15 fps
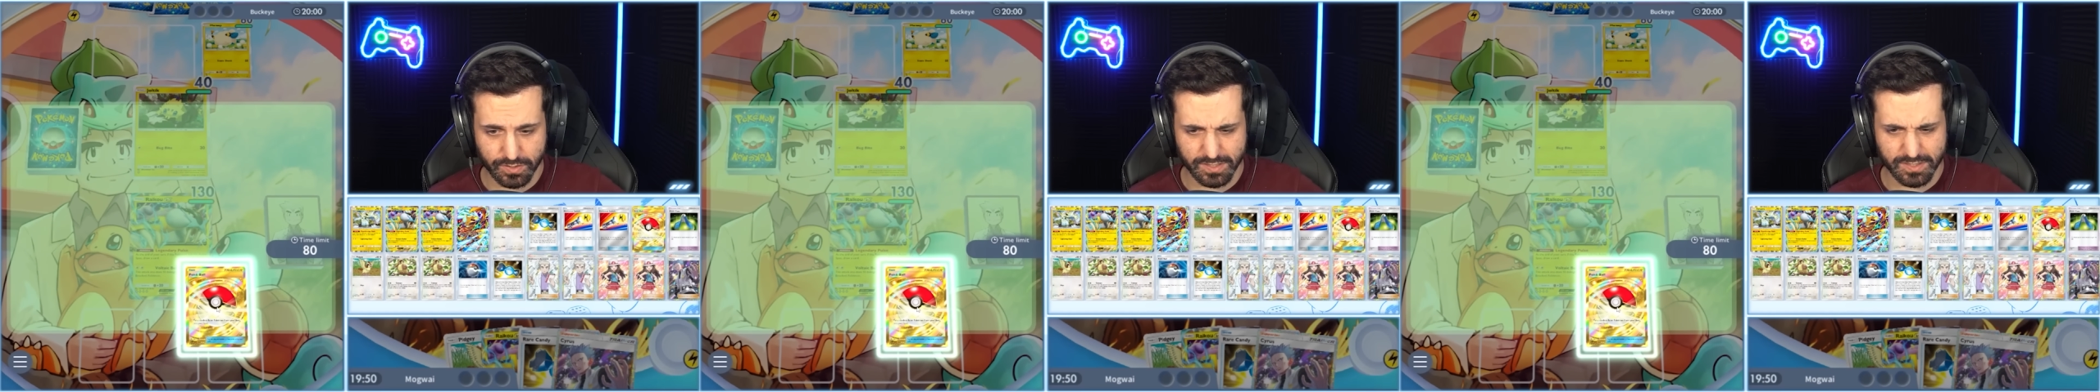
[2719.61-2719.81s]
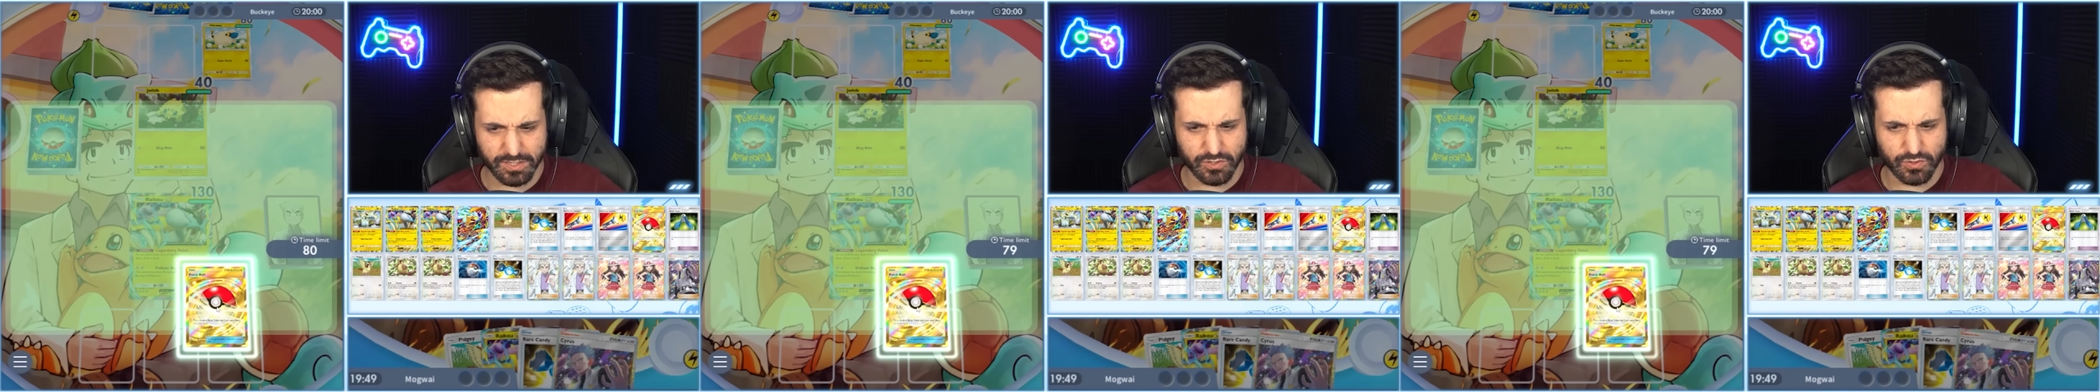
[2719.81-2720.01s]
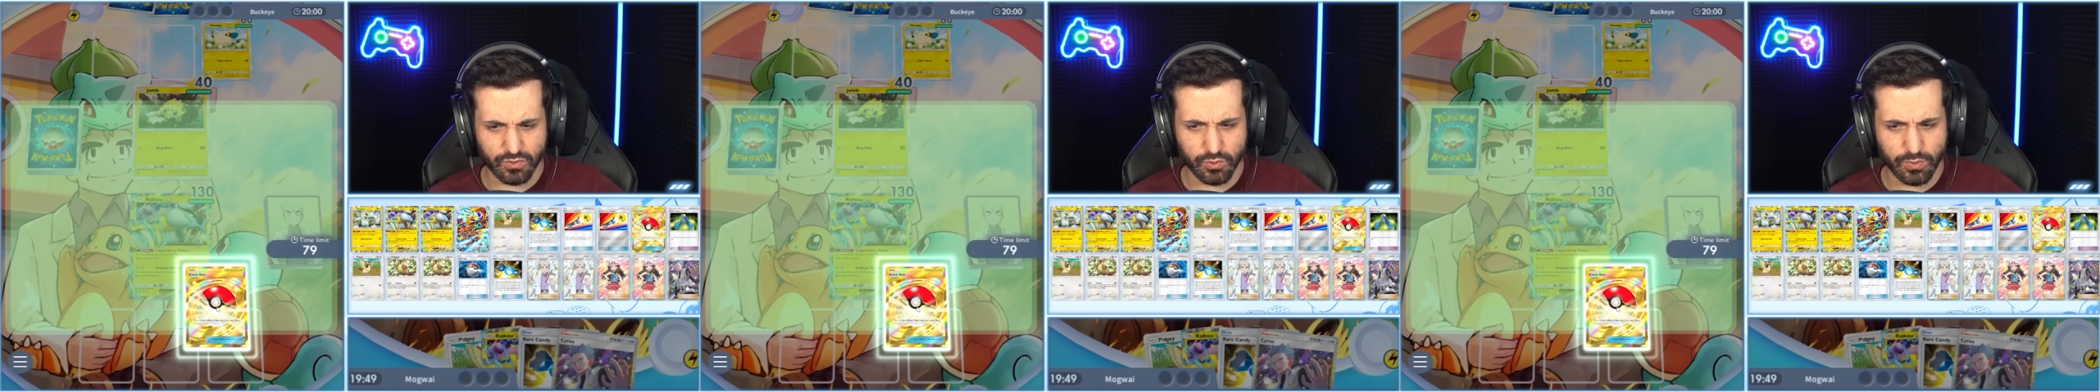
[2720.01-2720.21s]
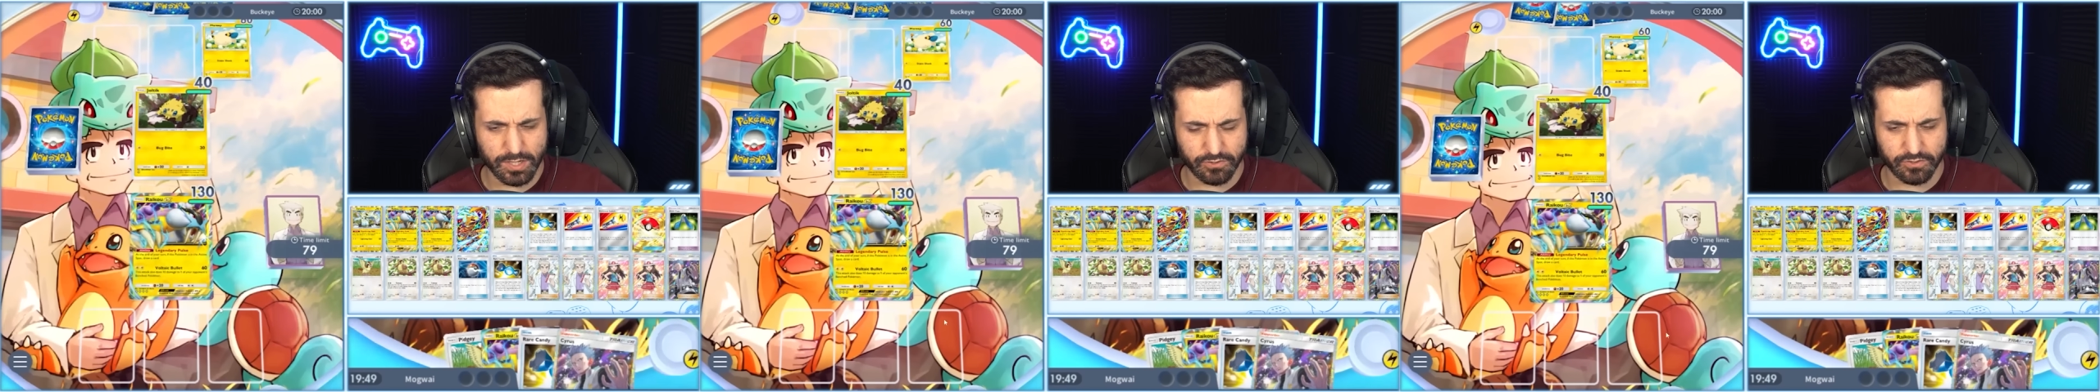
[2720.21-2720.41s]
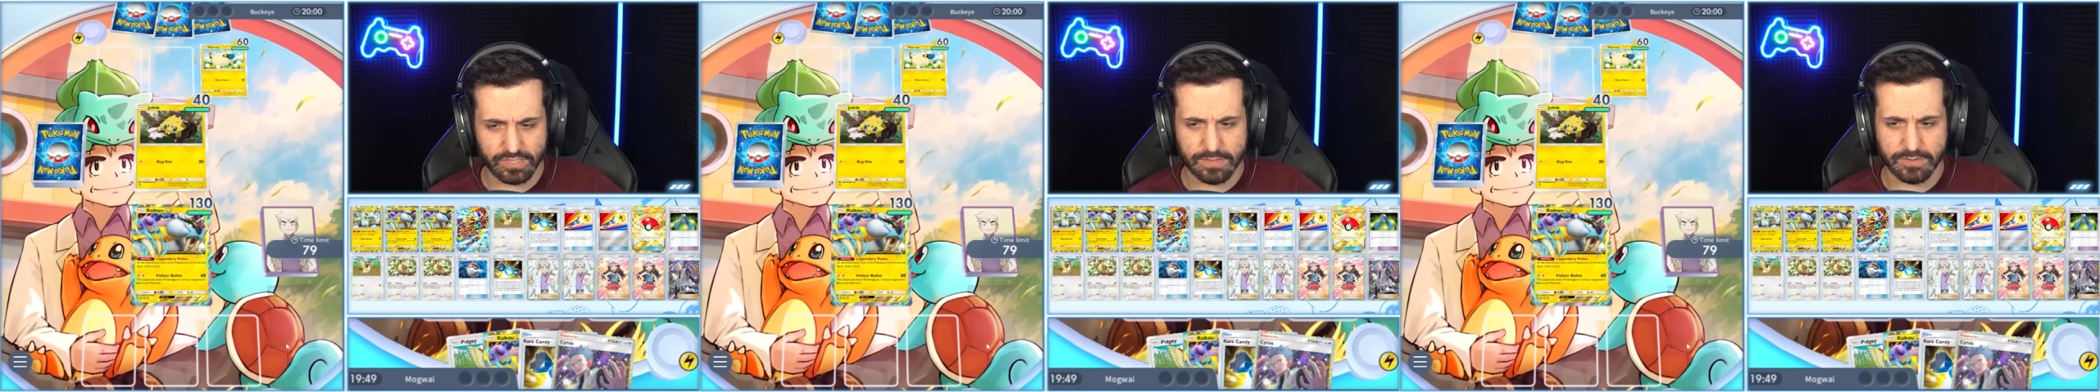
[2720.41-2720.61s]
This is 2 out of
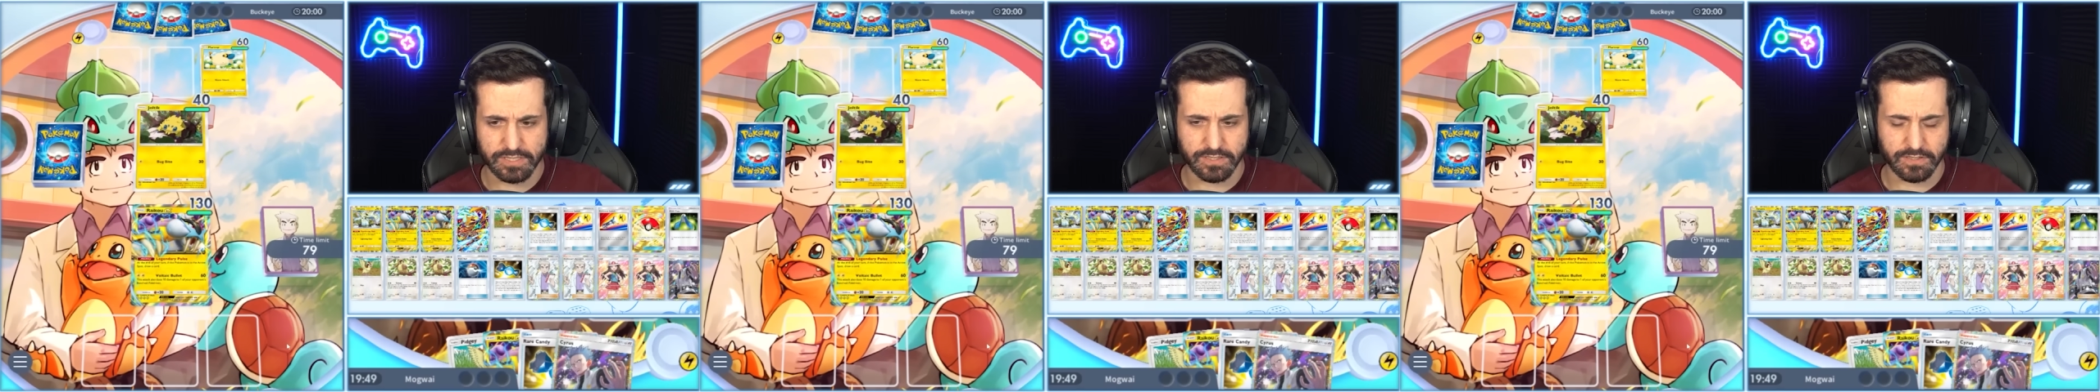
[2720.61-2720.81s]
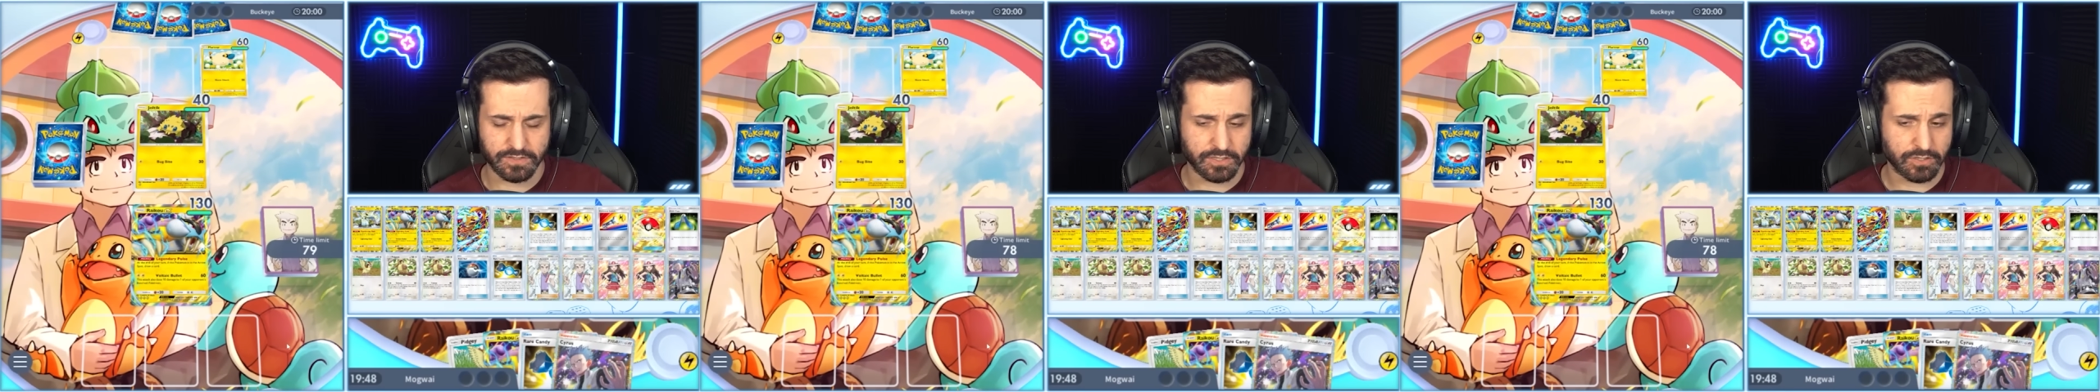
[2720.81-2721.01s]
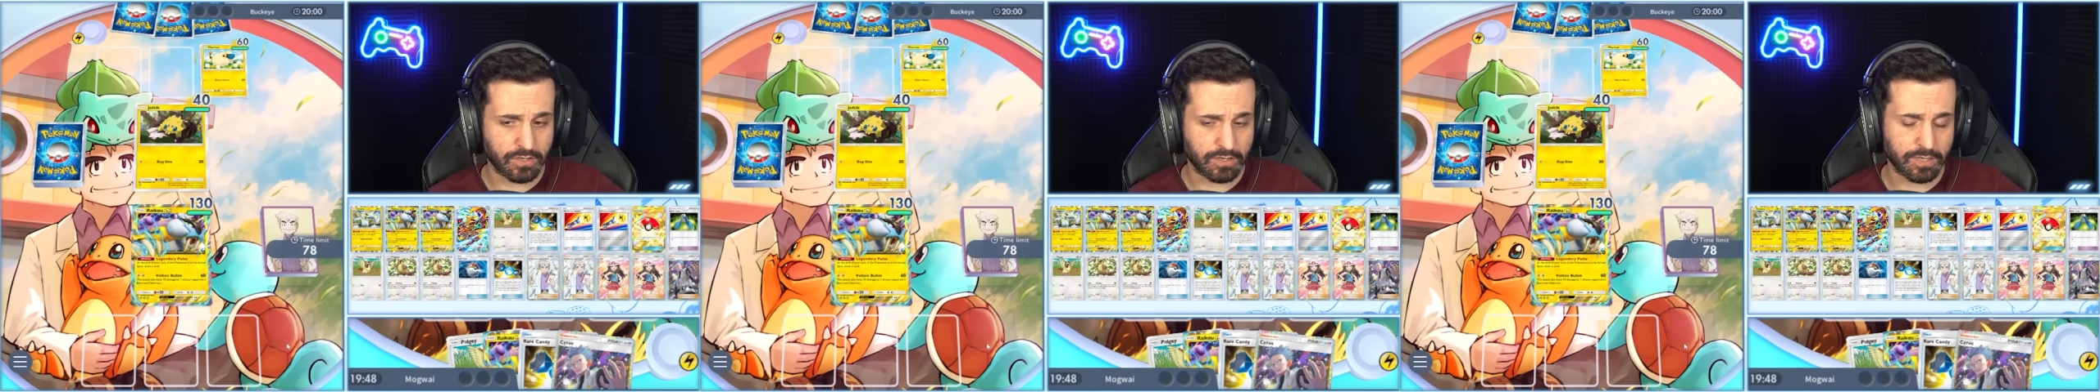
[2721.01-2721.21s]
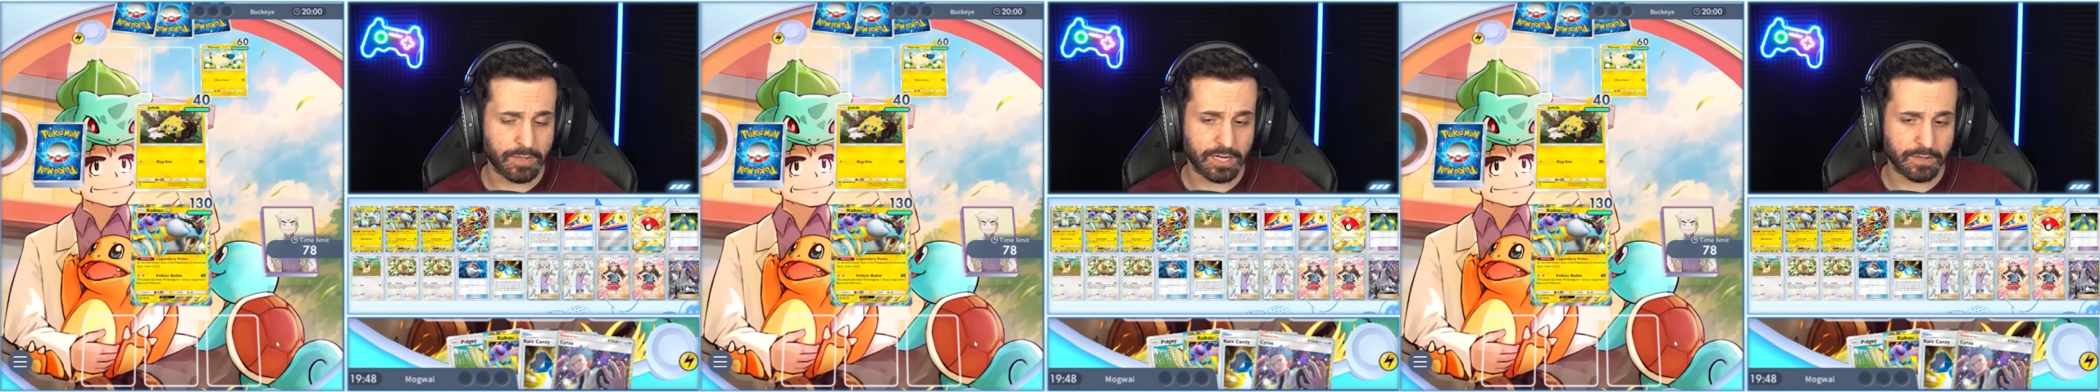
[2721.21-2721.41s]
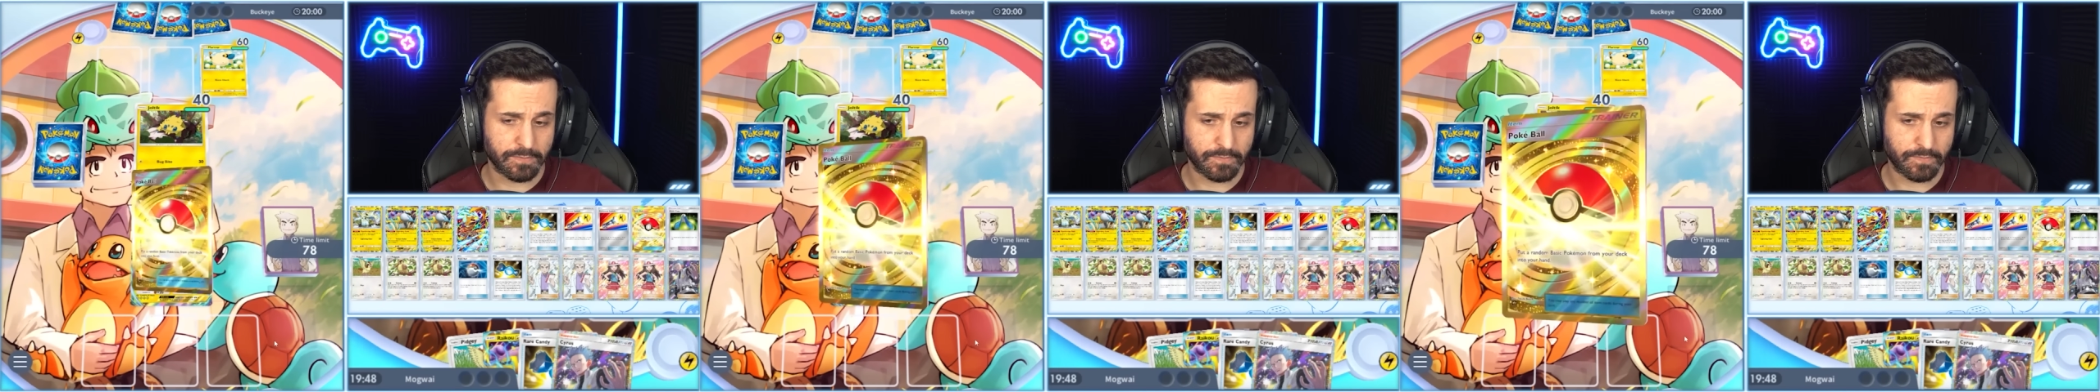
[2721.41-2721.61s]
3 times this is a Zeraora. Come
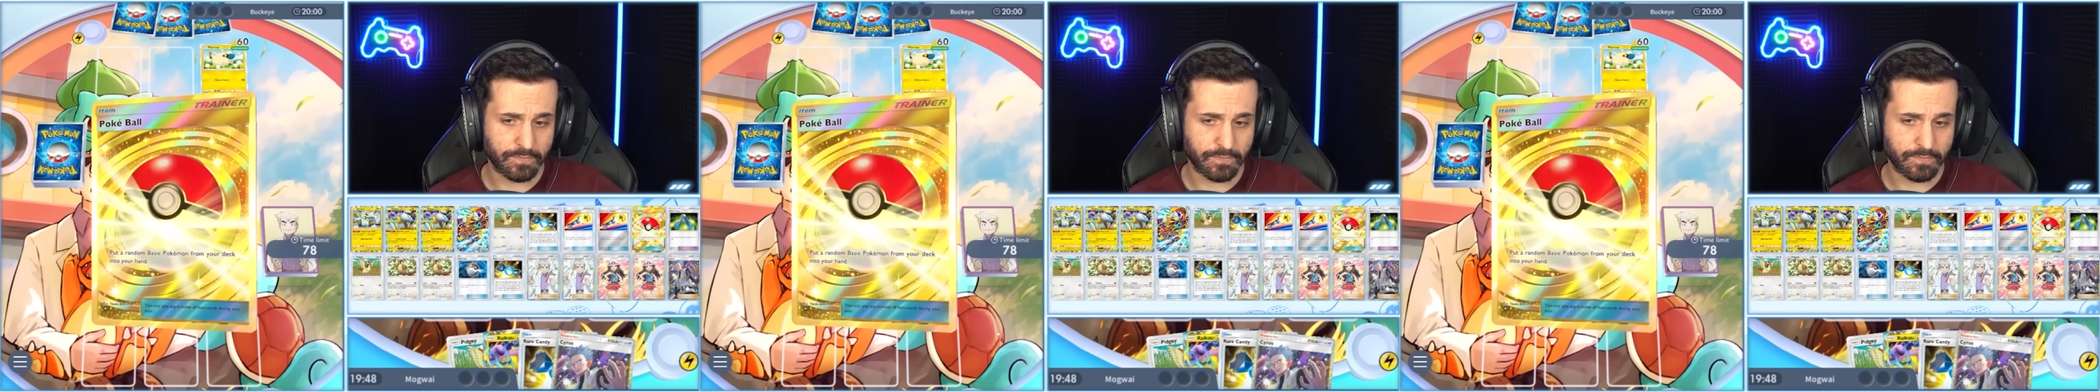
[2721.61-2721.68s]
on.